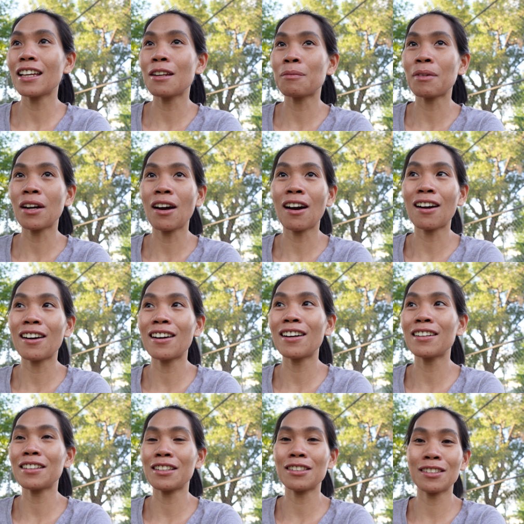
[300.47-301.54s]
and my
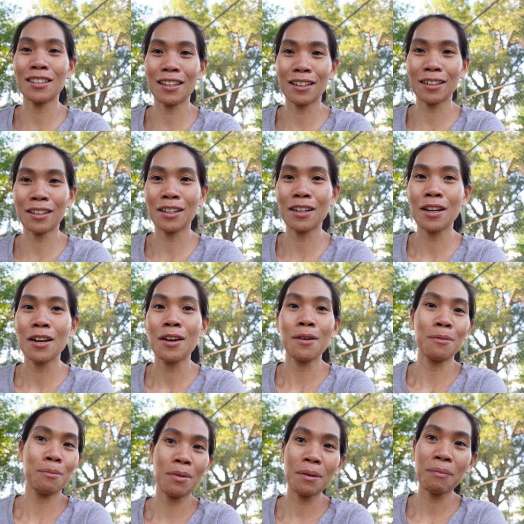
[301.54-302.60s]
heart is like
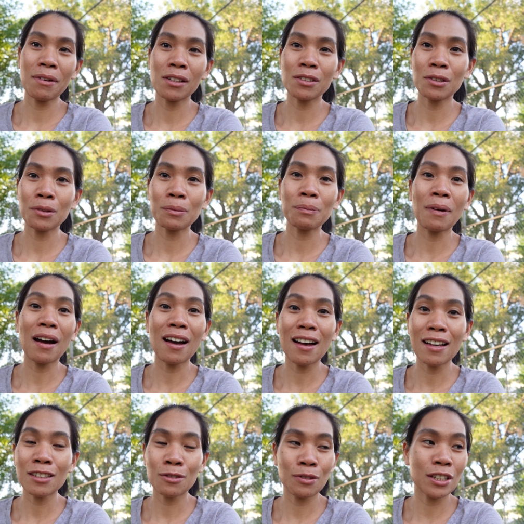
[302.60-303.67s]
beeping so
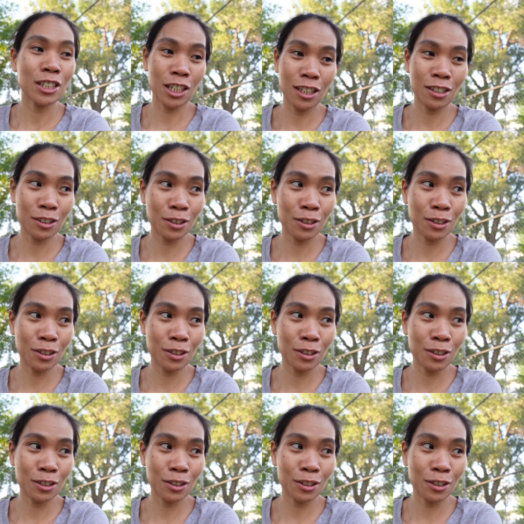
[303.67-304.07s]
fast, which is